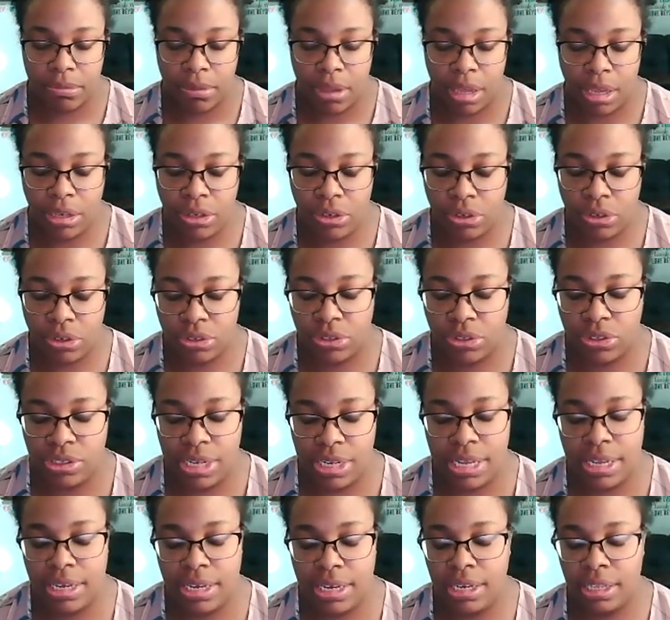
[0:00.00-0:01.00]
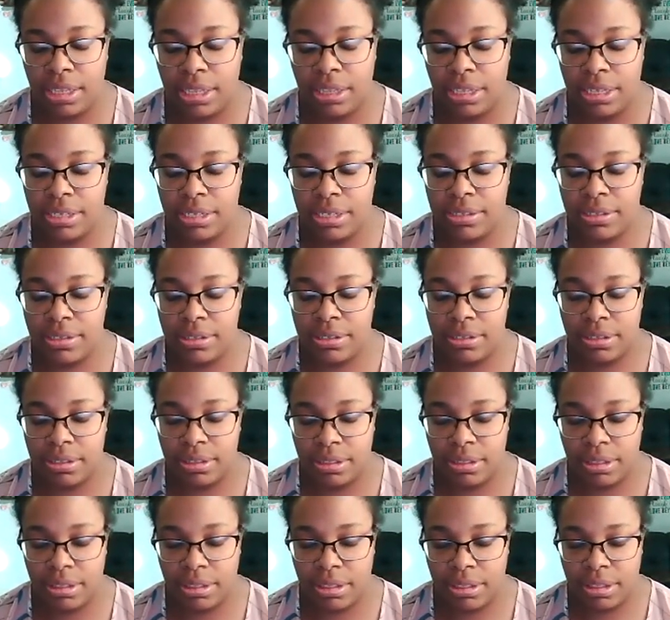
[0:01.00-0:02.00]
understanding this
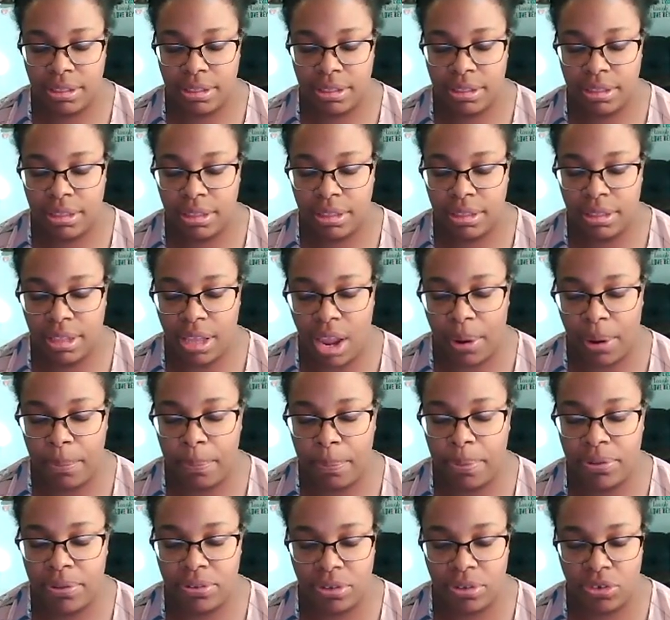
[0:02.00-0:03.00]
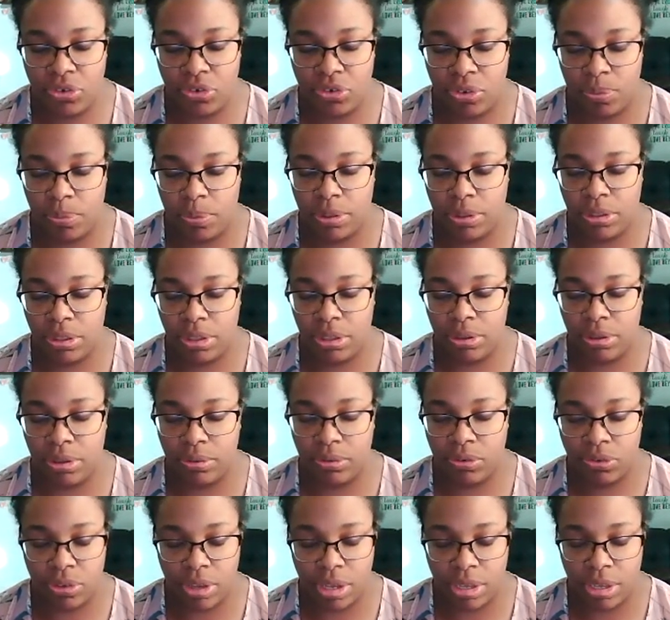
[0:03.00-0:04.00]
our position with
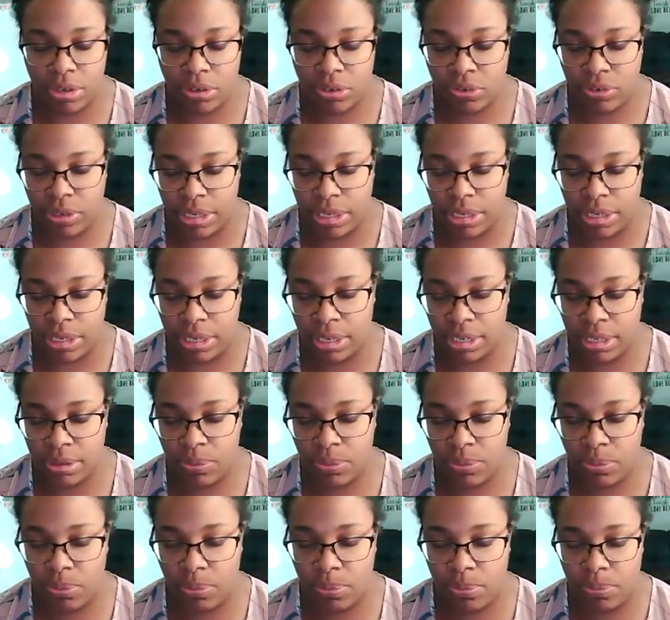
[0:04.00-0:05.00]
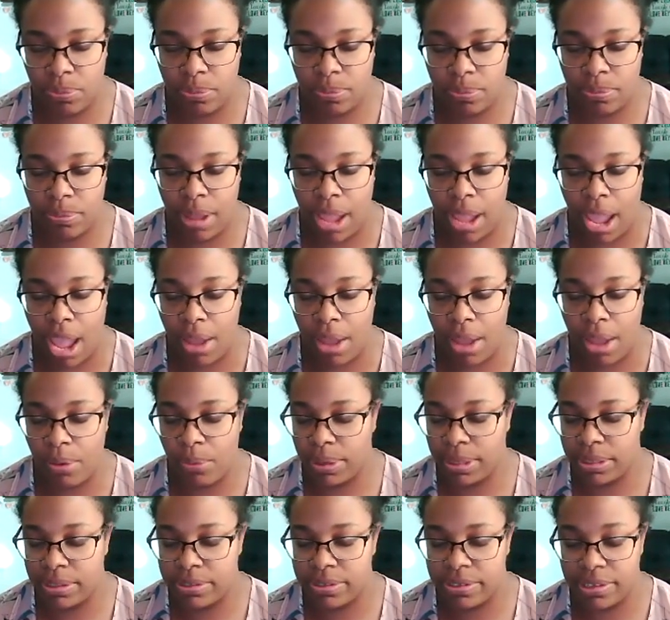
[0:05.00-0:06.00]
you just understanding how
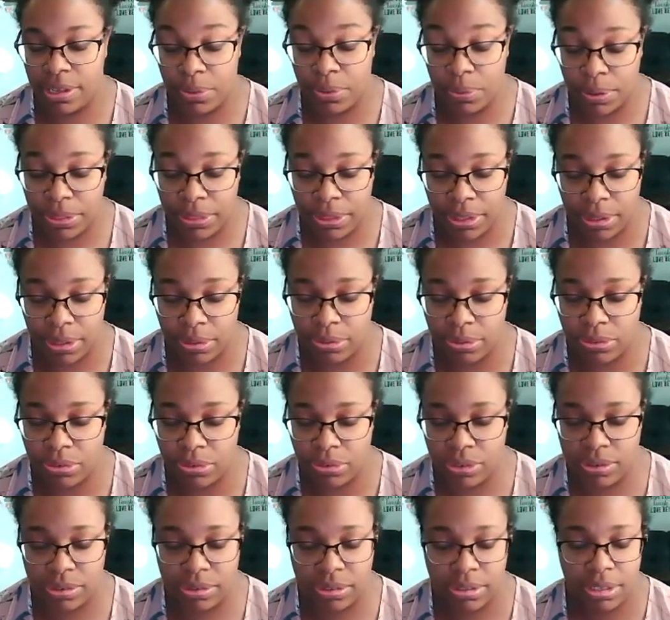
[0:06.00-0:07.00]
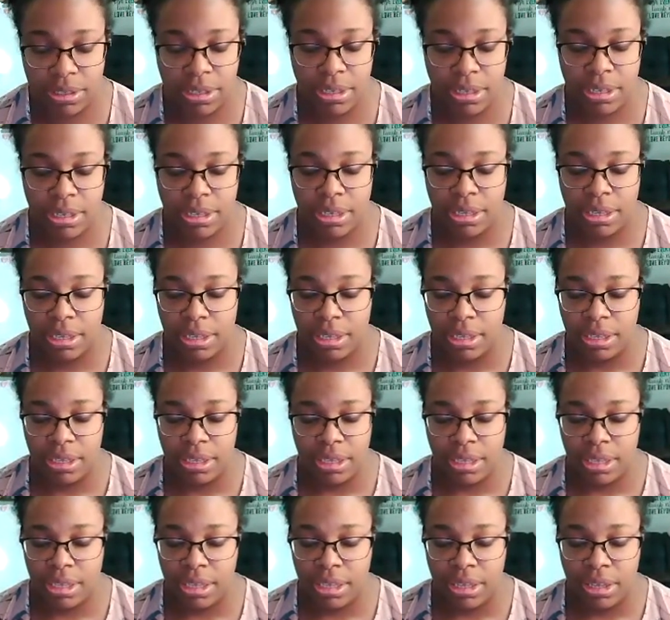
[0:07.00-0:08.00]
we sit with you just
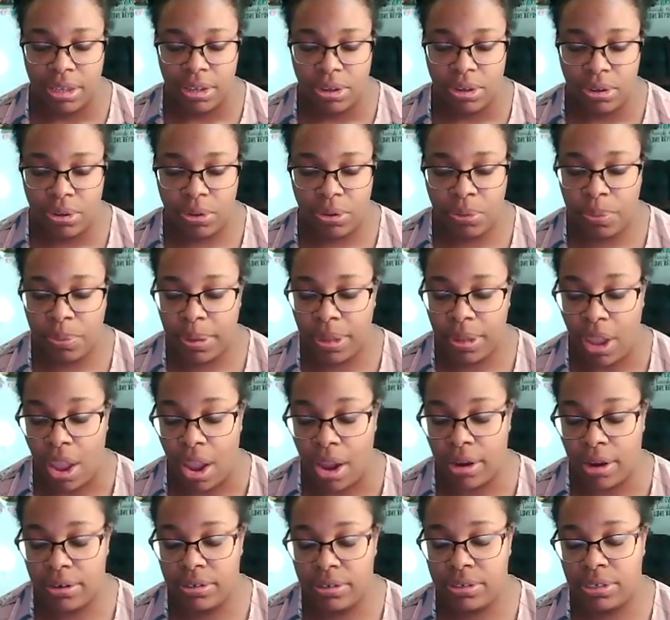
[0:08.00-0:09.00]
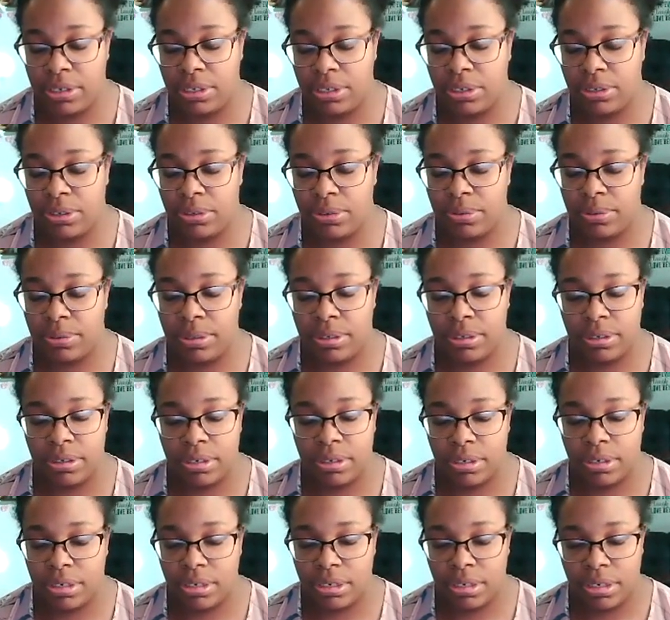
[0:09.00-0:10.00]
who we are to you and
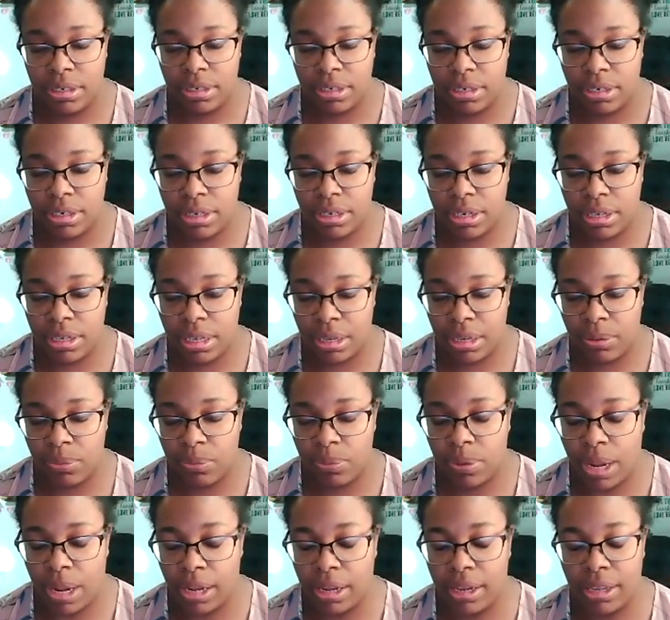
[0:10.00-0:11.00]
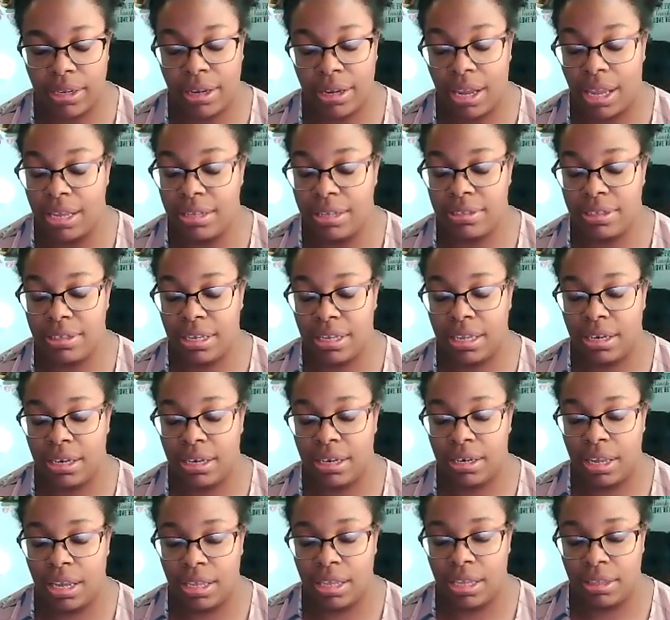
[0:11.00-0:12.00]
and recognizing
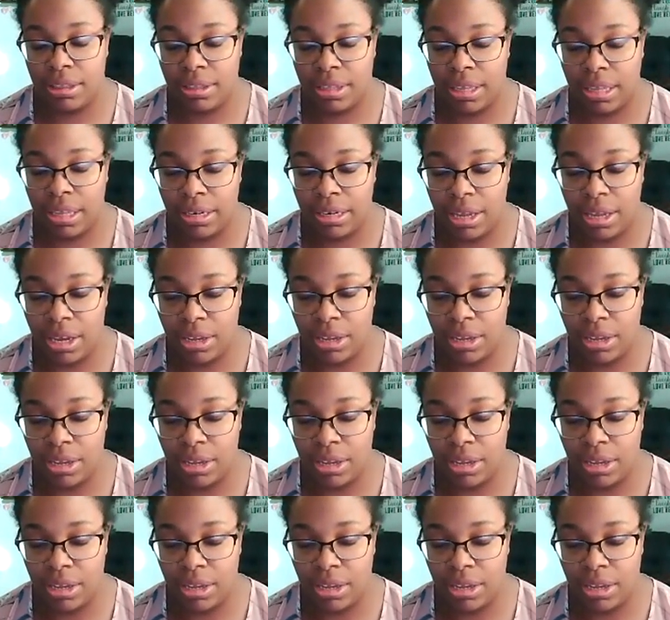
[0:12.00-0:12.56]
and and, and